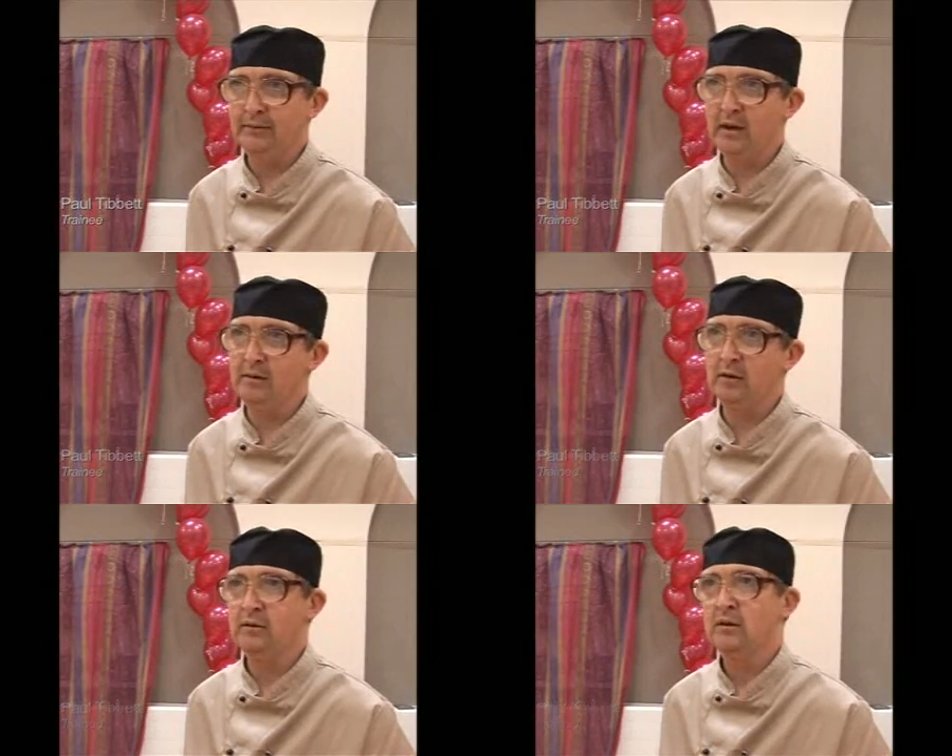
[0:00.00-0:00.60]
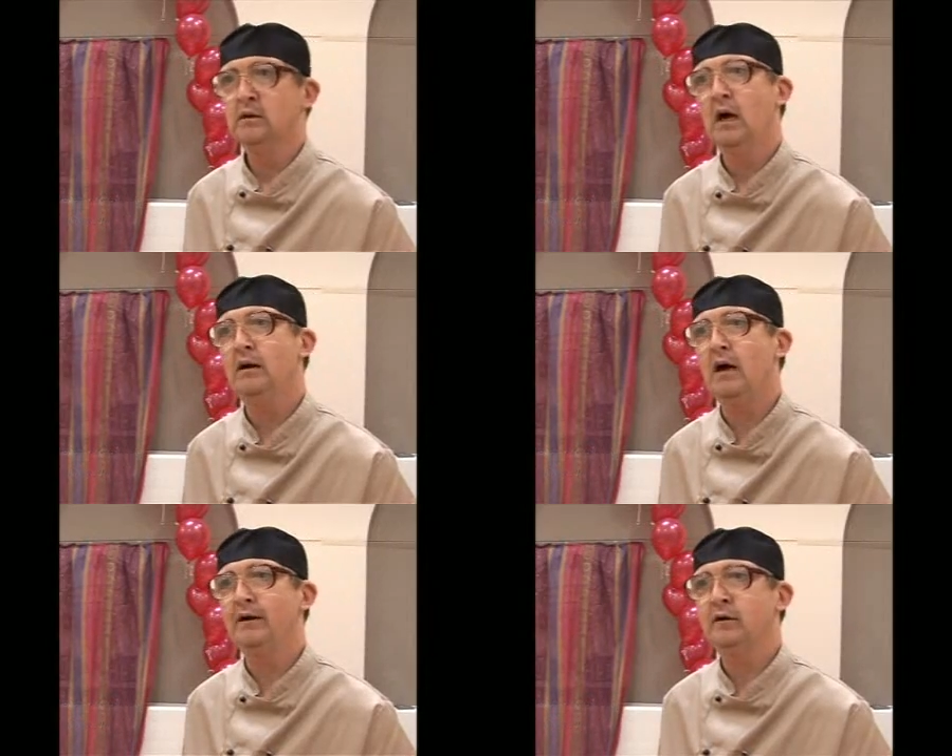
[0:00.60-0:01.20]
I'm,
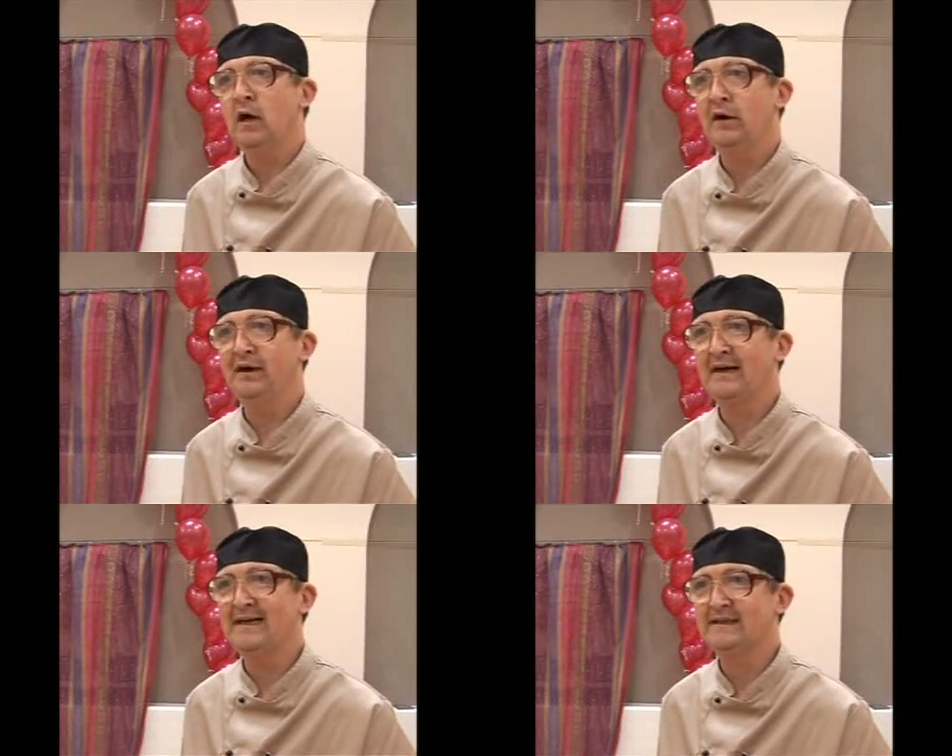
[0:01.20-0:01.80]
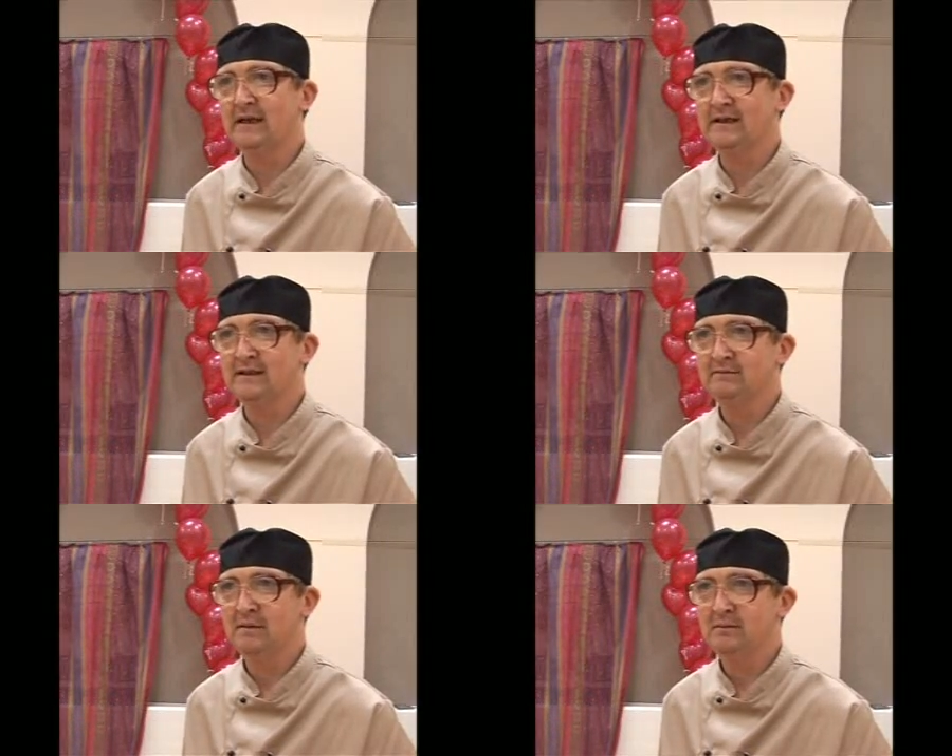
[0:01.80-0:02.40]
I'm, I'm the guest.
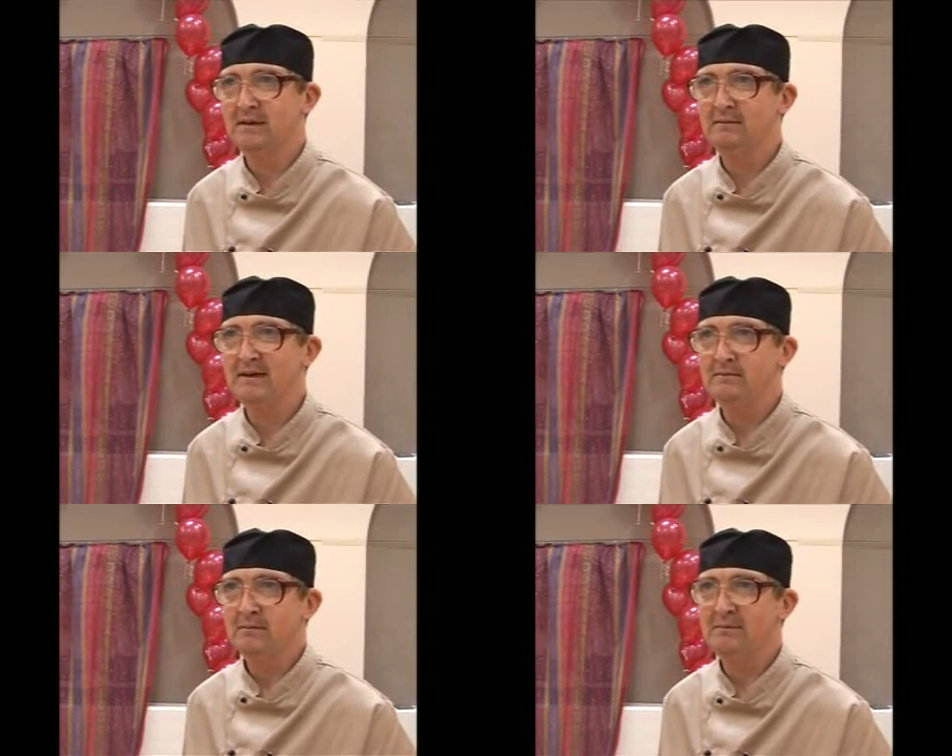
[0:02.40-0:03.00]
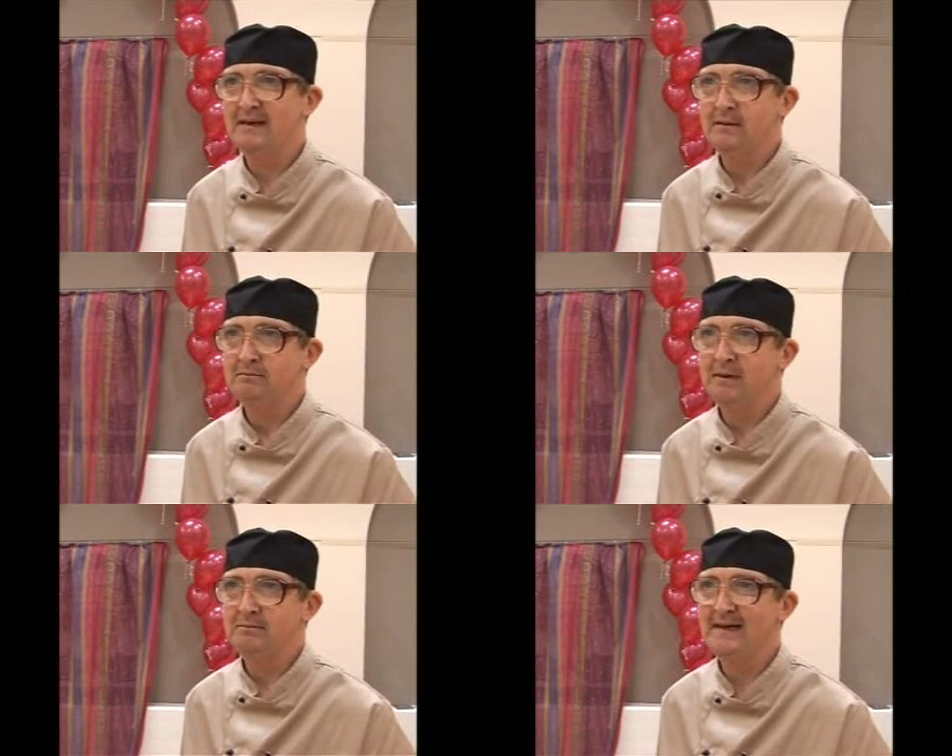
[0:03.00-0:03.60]
Me, me,
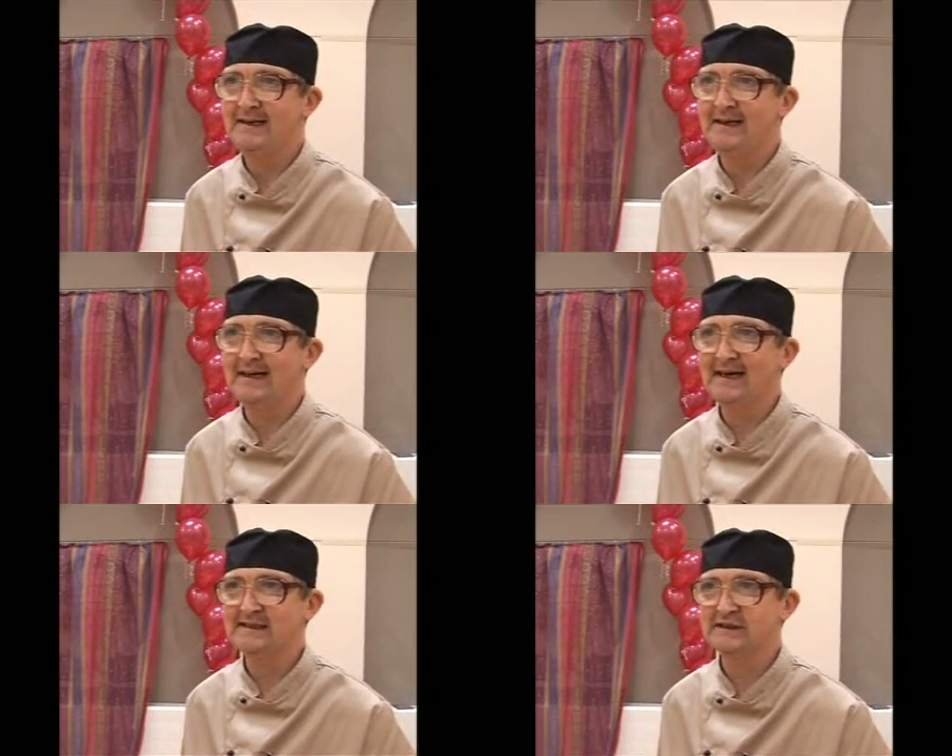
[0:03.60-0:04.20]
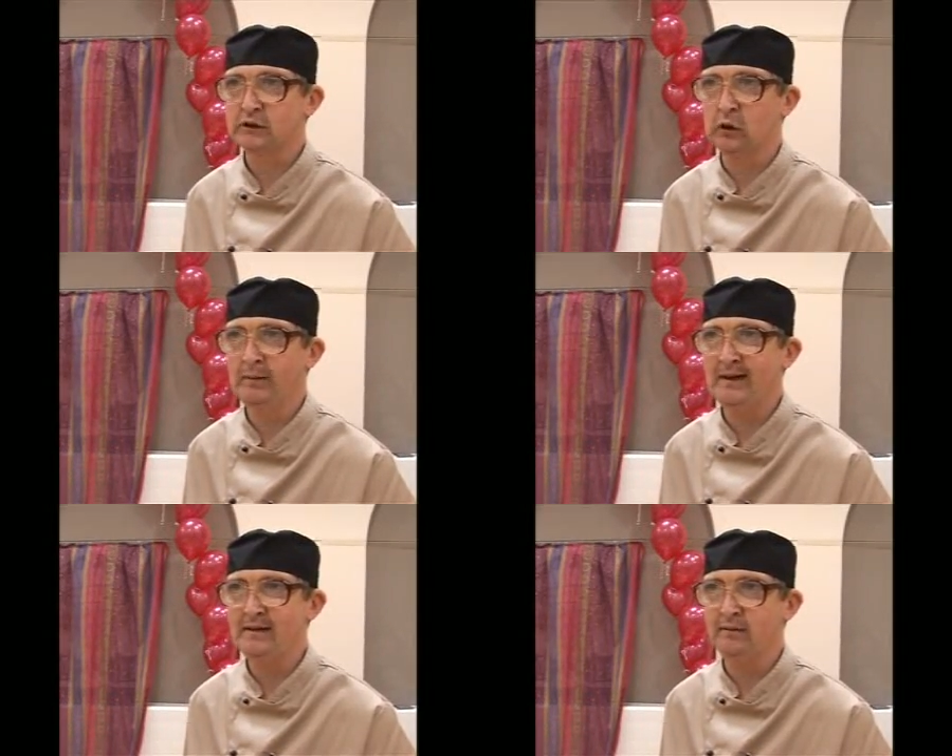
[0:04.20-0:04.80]
meeting the guests that are
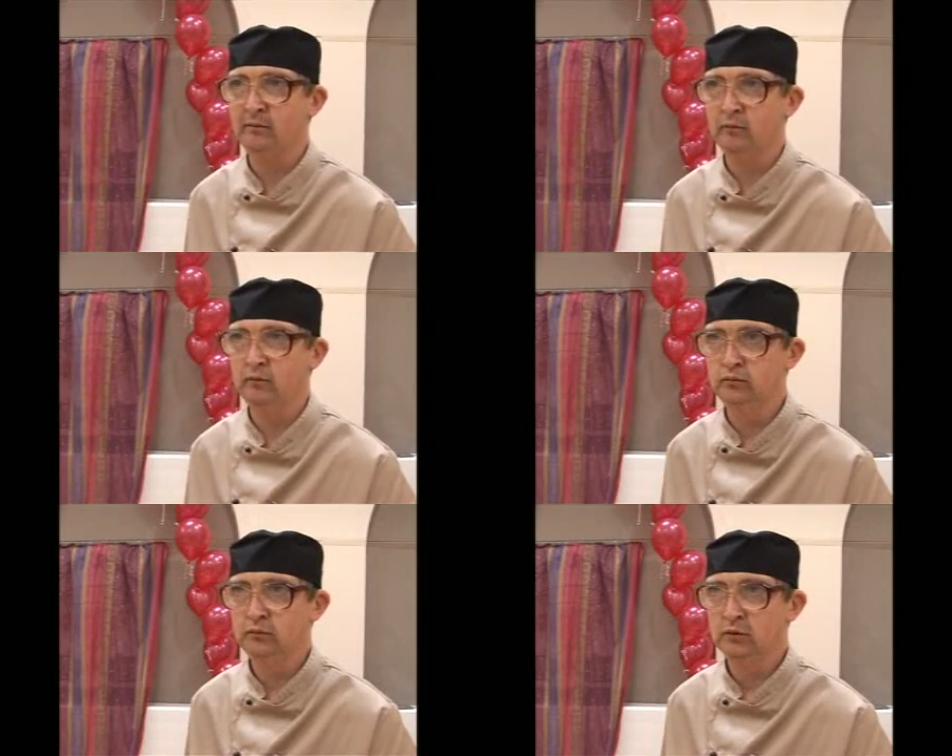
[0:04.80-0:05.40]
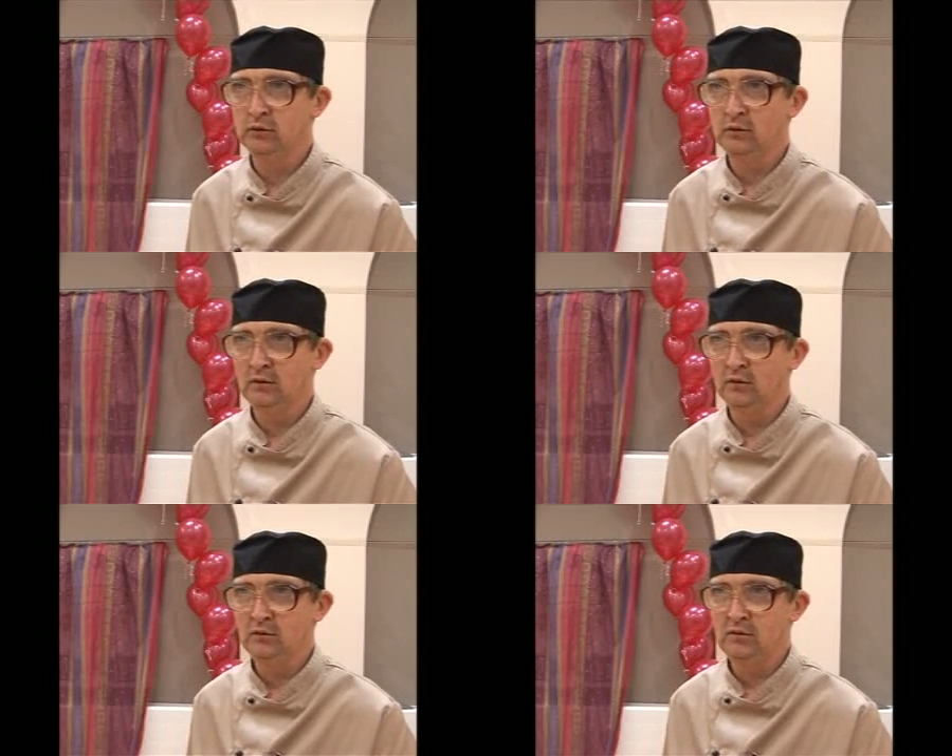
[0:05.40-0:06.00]
coming in. How oh, are you? How
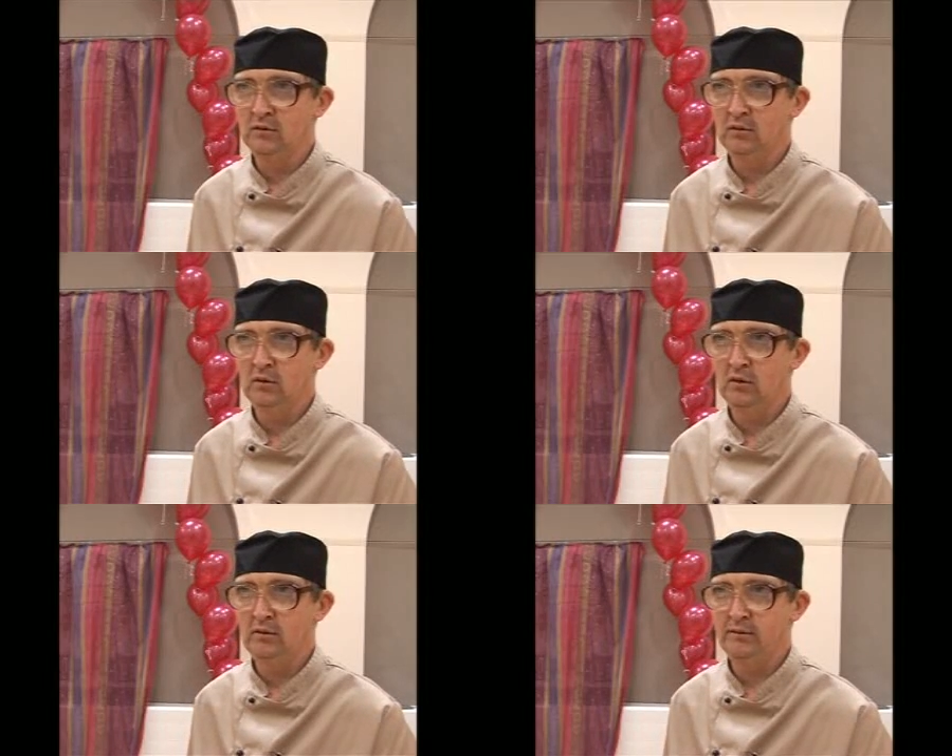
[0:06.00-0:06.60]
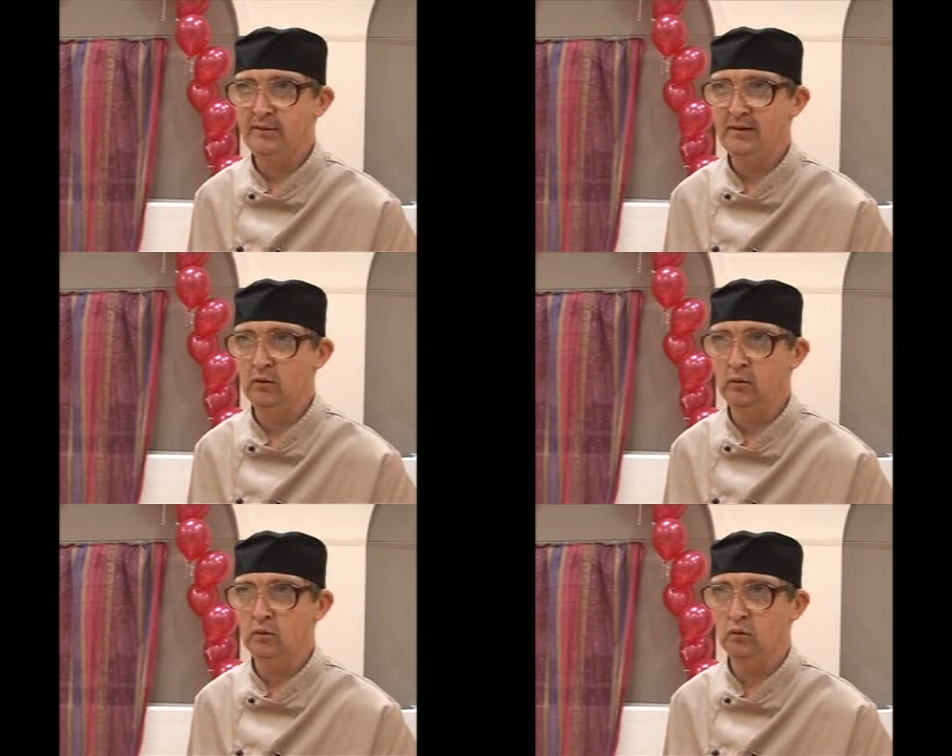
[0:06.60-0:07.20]
many people are you expecting
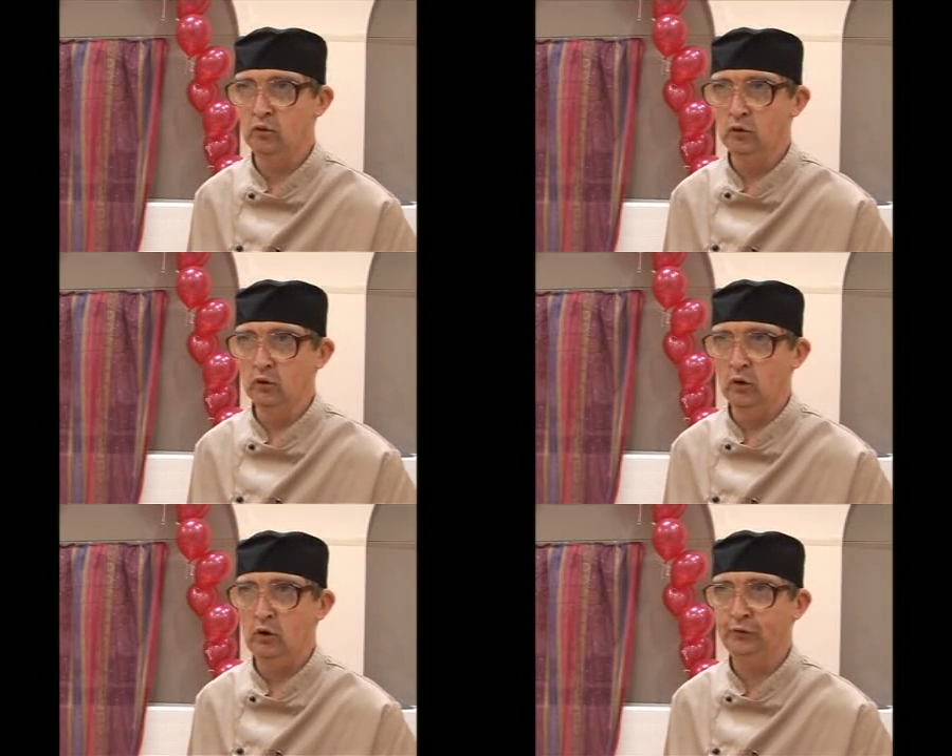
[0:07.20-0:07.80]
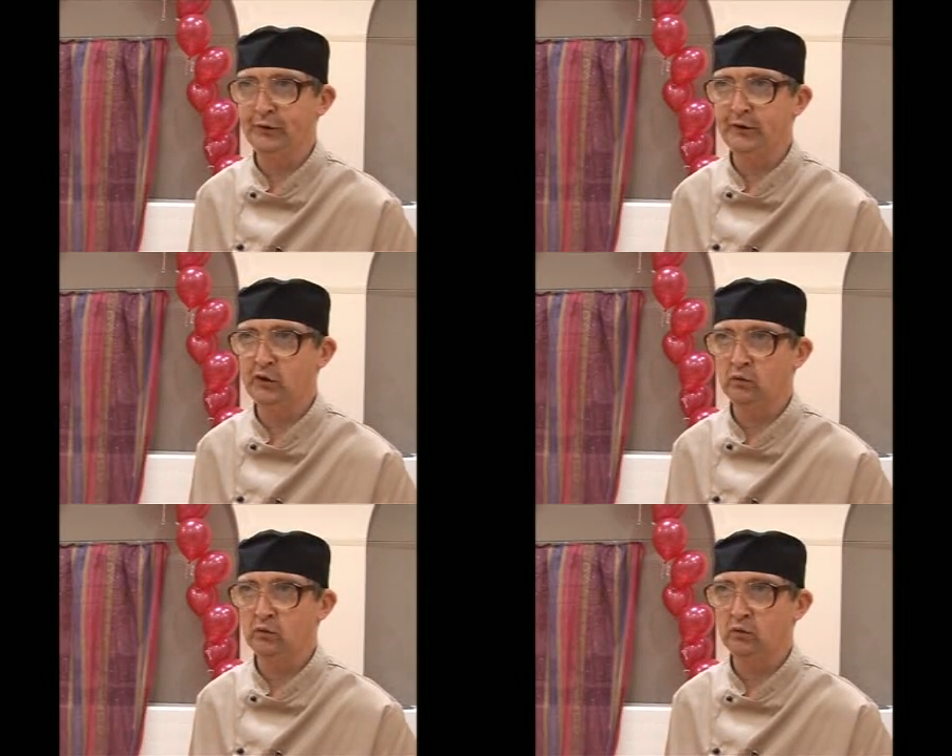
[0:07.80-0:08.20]
today? 100,